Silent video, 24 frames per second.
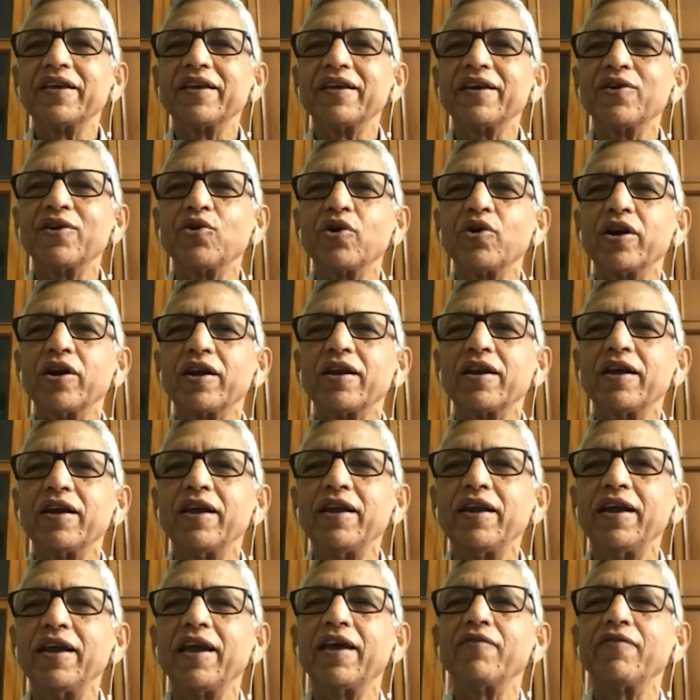you know, at
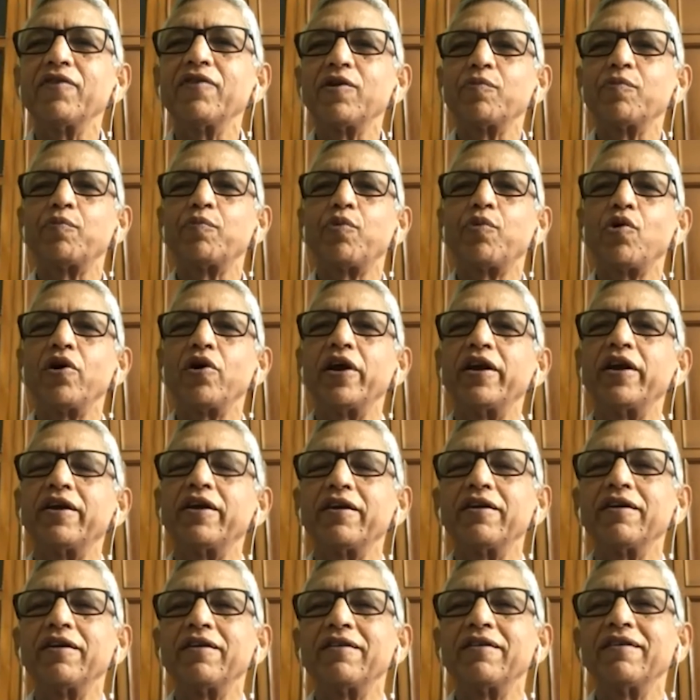any given point,
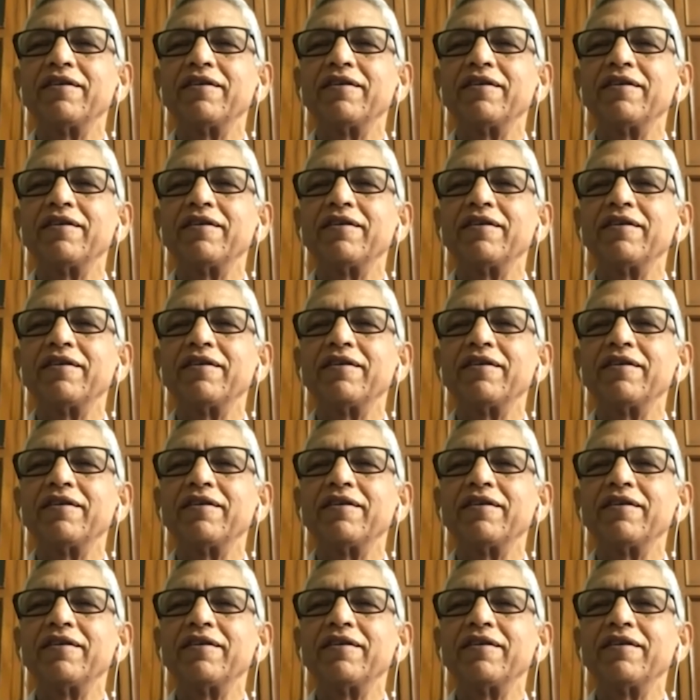in,